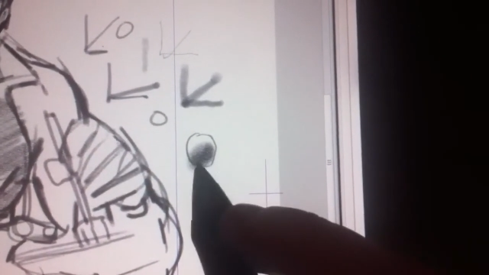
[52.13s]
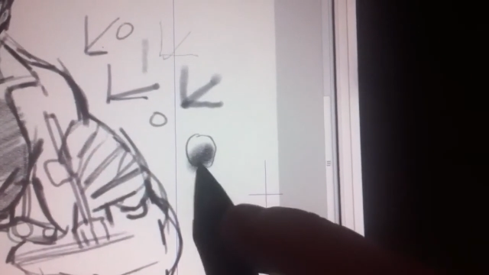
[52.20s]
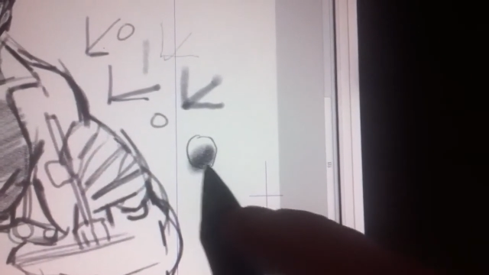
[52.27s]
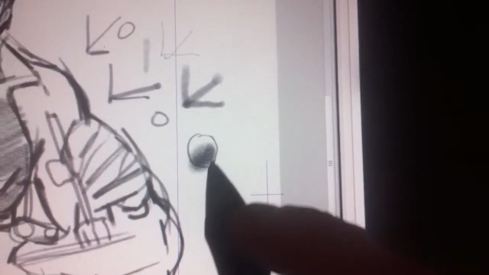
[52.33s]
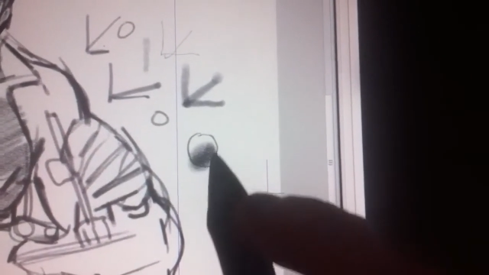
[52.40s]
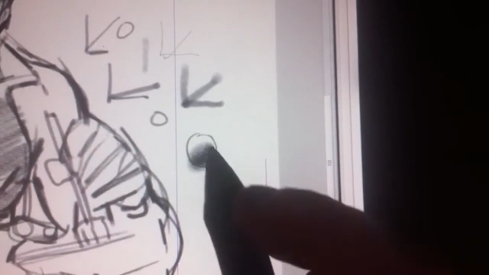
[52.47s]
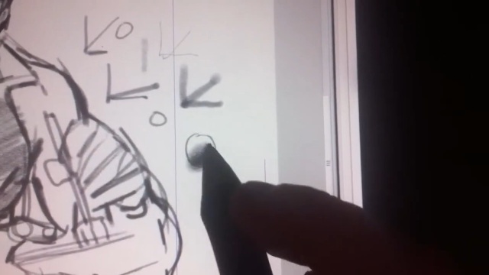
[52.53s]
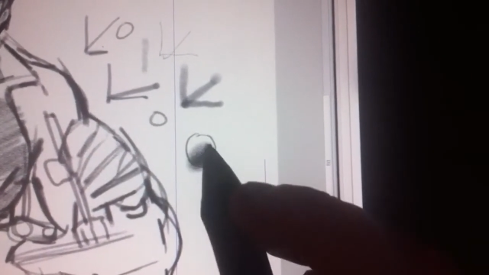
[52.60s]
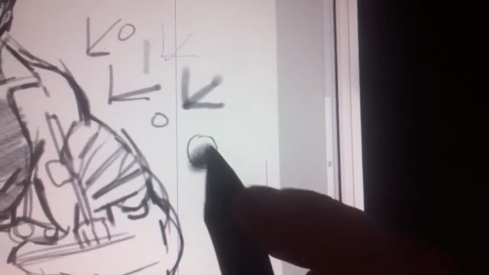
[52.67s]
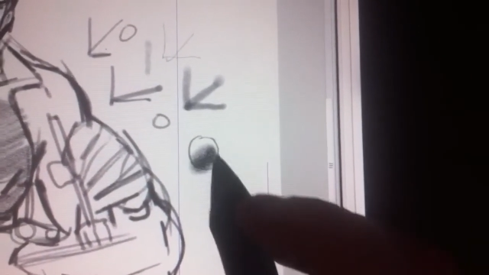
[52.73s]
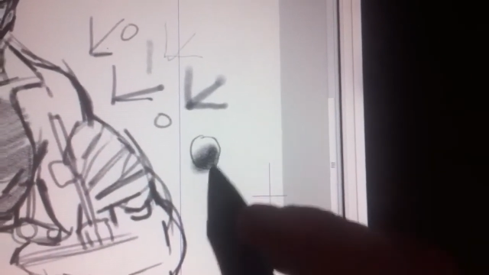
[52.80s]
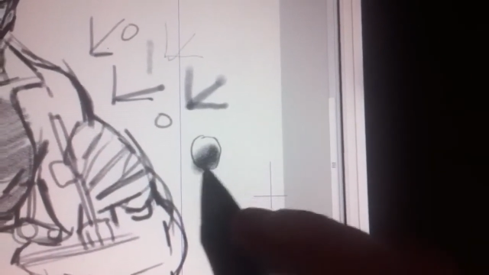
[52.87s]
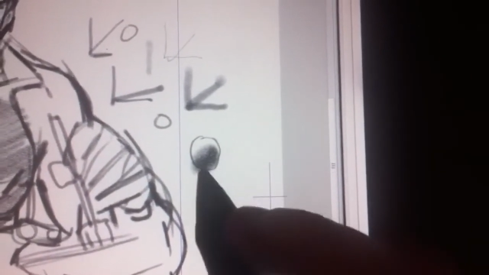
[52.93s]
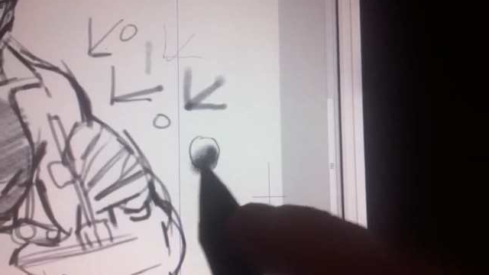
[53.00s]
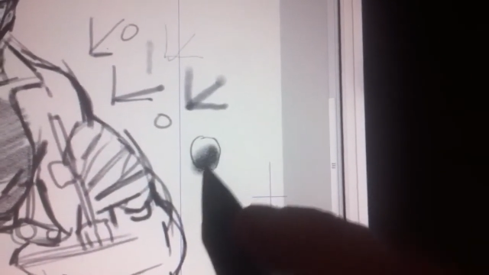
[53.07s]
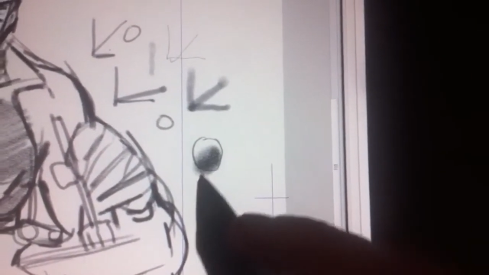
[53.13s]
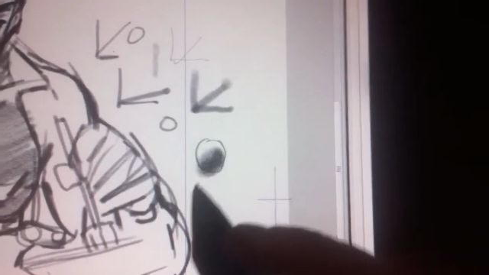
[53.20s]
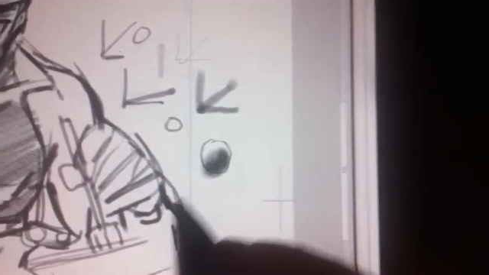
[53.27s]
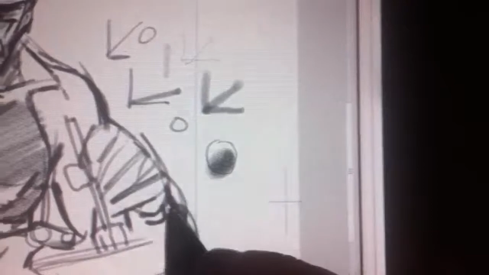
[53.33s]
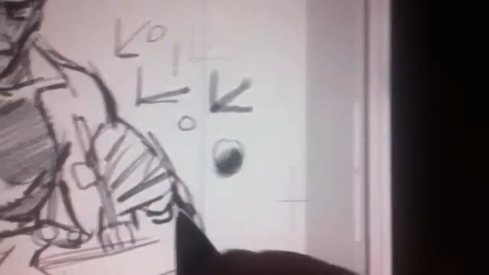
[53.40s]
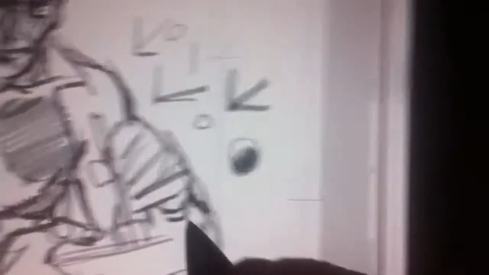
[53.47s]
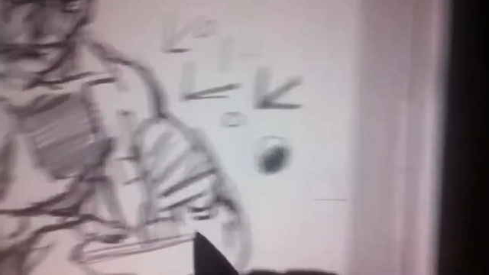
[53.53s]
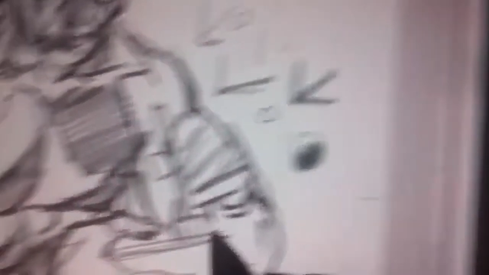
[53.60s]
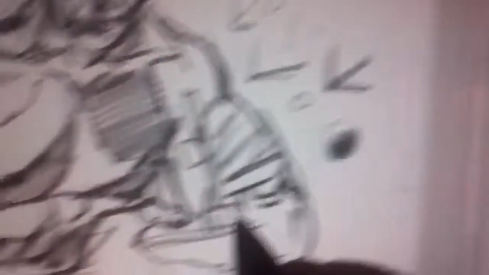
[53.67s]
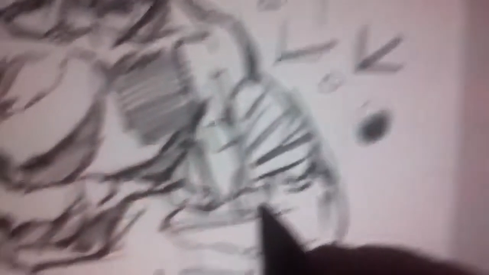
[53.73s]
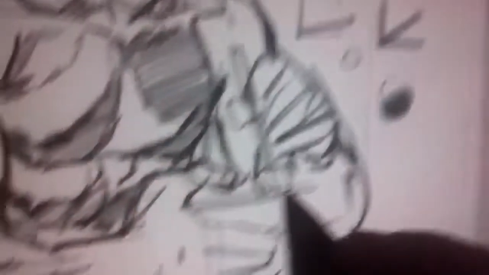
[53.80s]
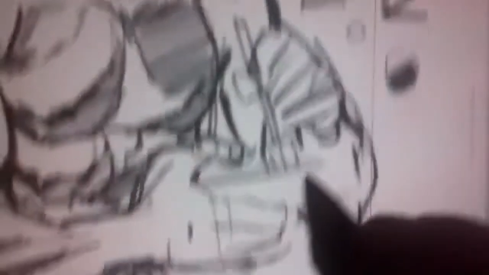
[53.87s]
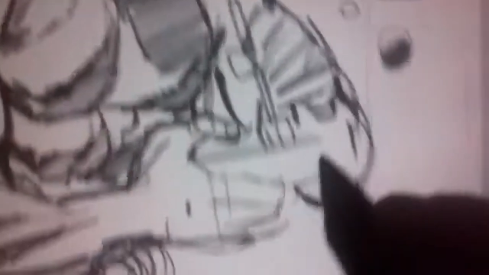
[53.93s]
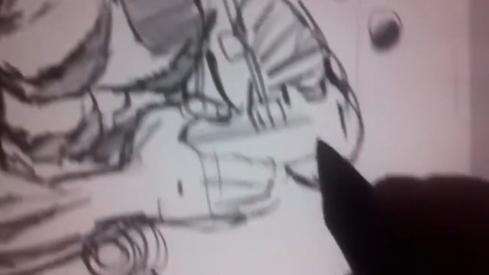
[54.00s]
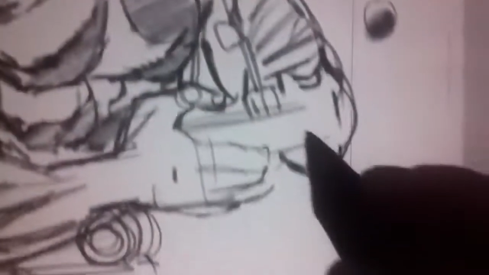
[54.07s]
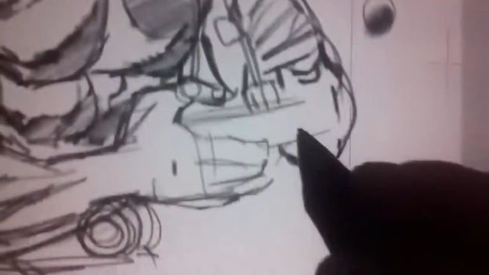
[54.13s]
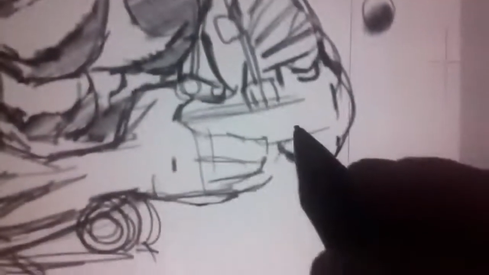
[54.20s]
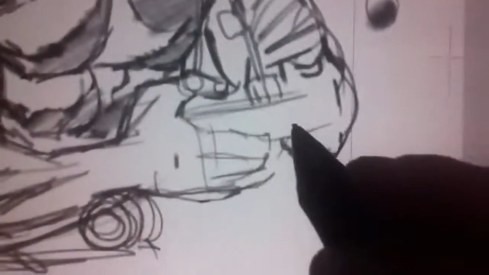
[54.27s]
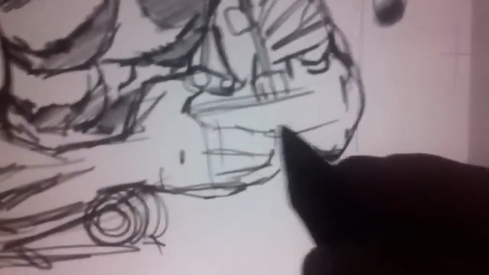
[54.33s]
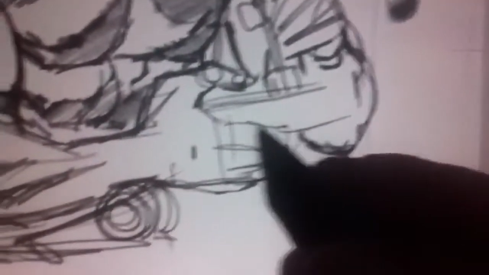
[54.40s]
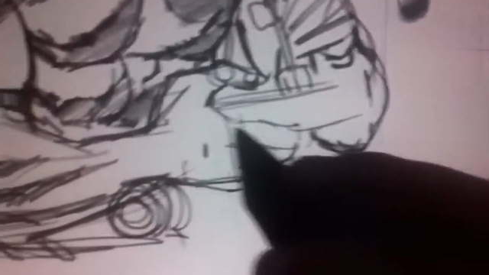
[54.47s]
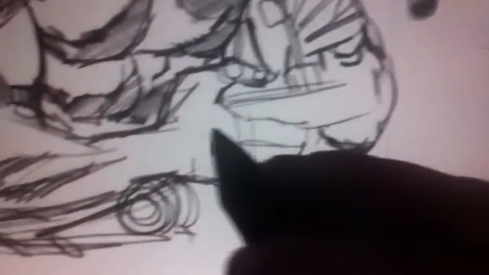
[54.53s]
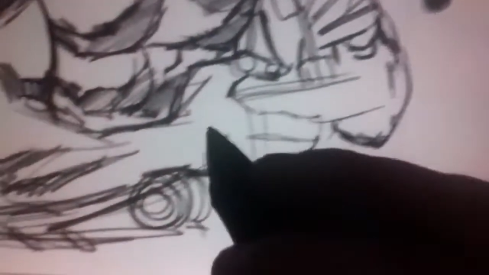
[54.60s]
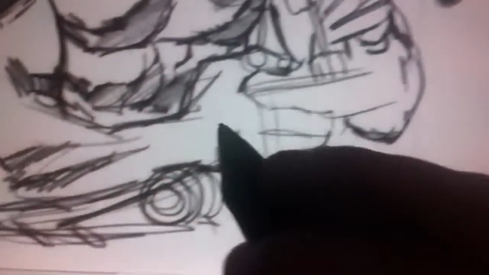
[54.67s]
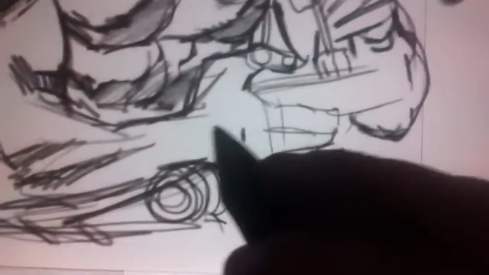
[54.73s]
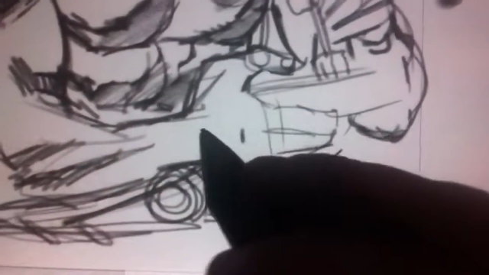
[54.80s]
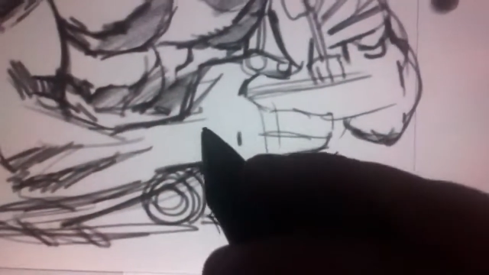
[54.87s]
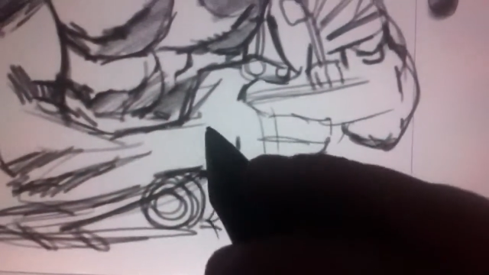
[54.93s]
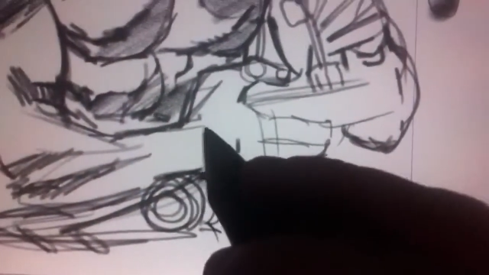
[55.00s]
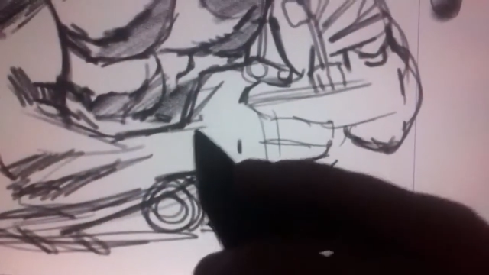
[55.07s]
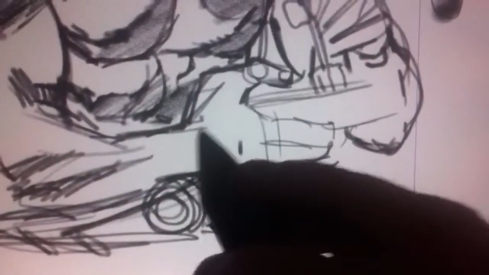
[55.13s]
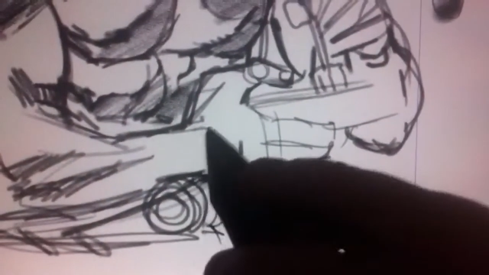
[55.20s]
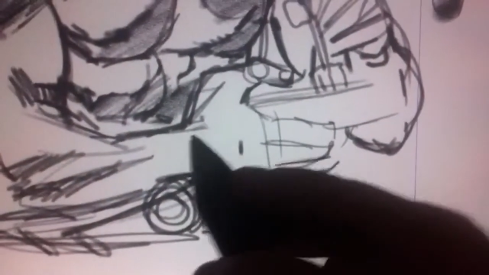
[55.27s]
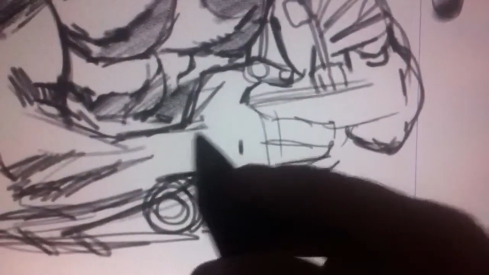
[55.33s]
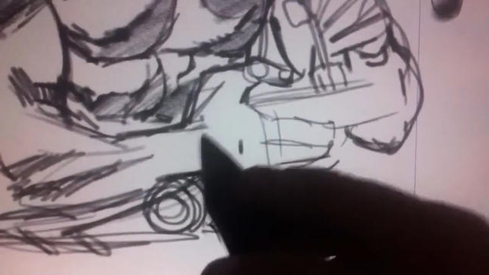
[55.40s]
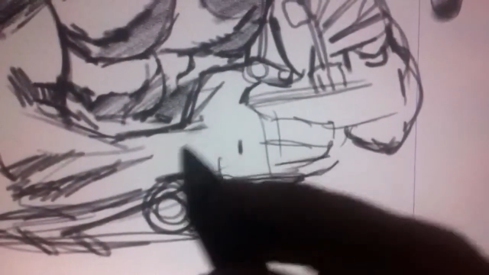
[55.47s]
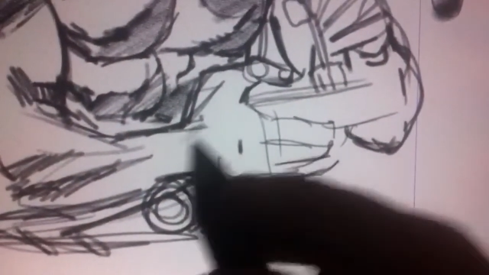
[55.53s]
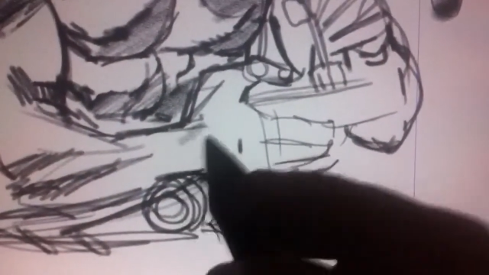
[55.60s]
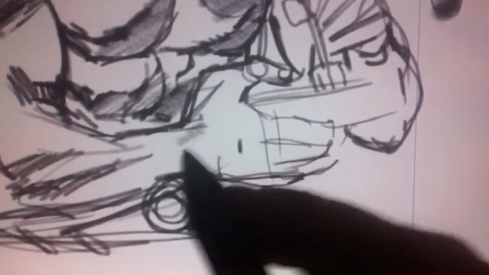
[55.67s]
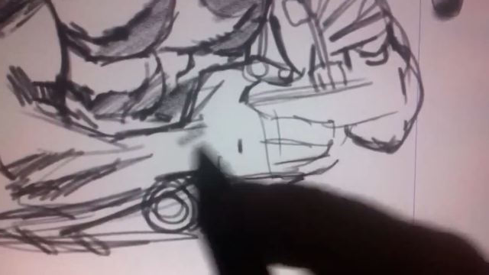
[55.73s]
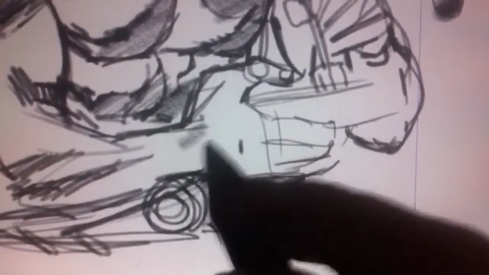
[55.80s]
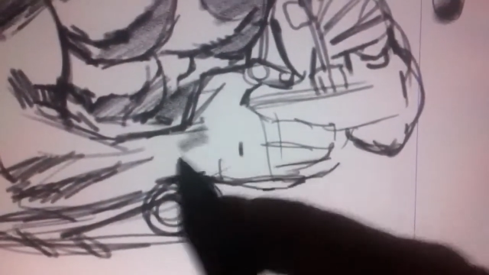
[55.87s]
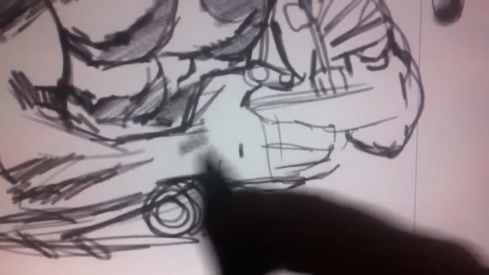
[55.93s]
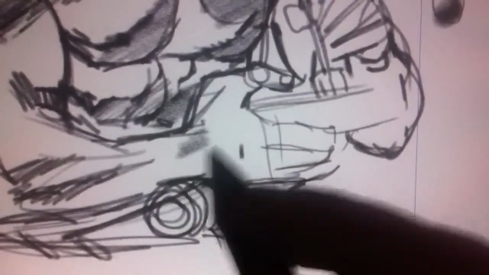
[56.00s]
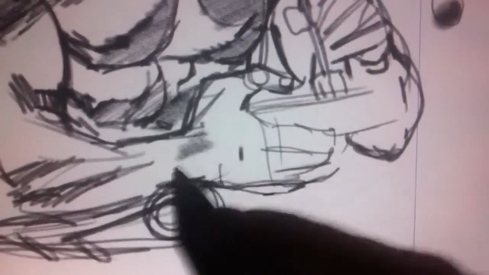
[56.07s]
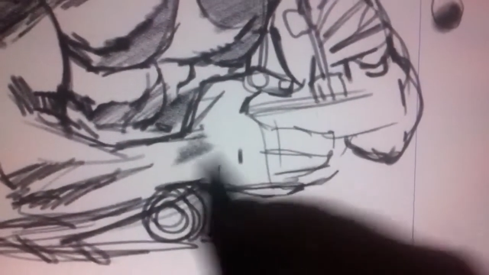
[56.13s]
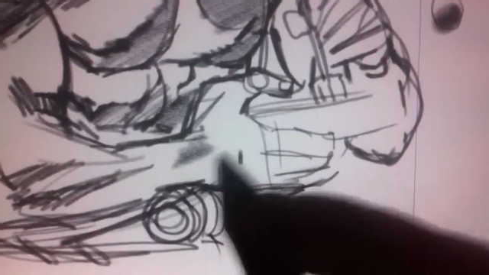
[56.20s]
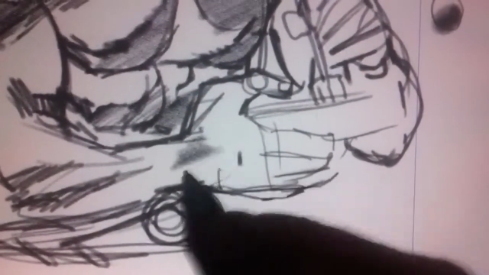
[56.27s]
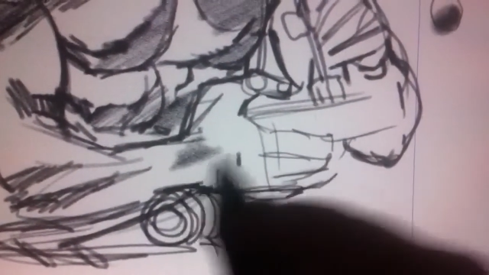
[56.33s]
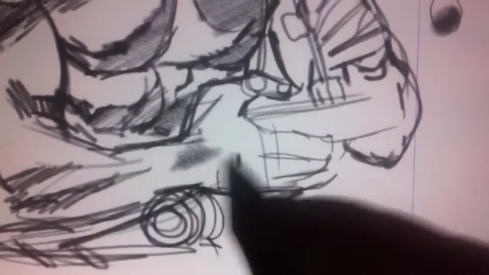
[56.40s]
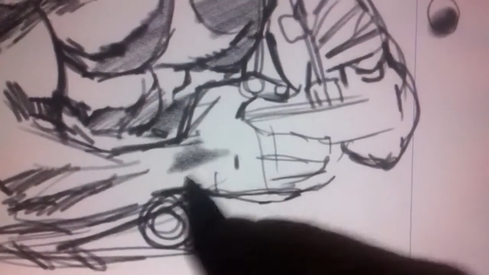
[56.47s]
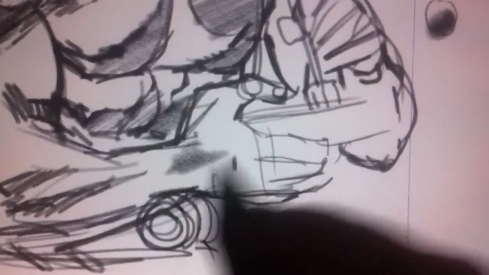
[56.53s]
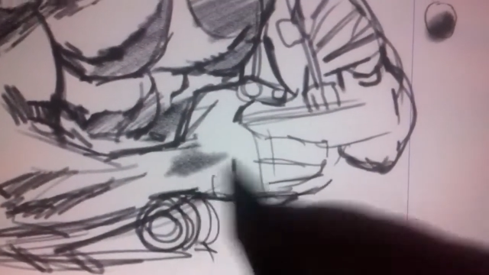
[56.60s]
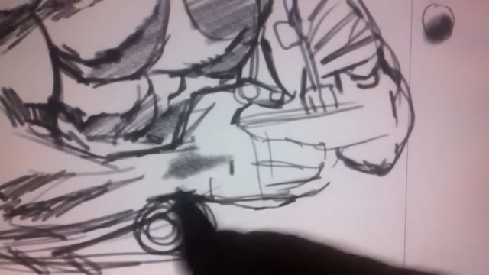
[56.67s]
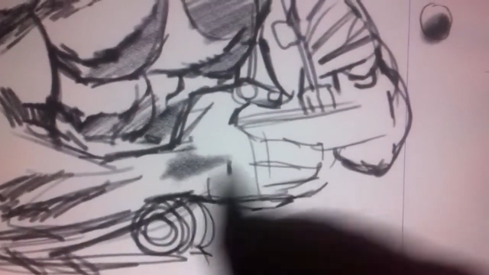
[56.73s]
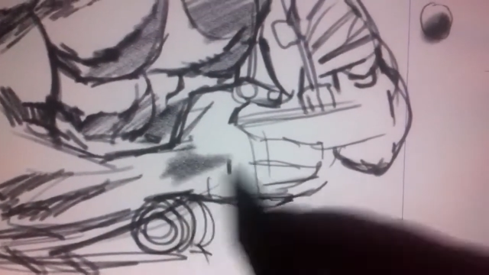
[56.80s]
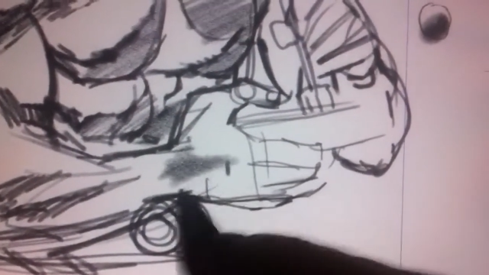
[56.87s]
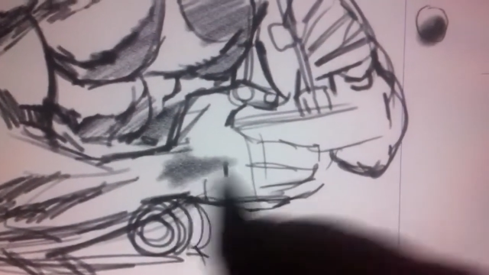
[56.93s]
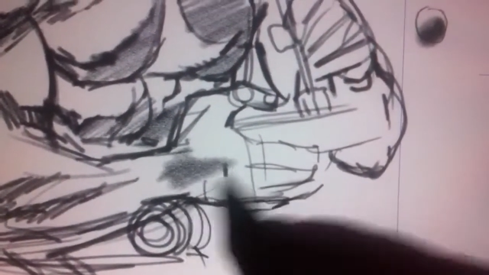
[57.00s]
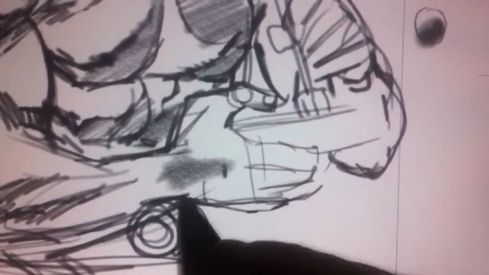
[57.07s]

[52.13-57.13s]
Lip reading: No face is visible, so there are no lips to read.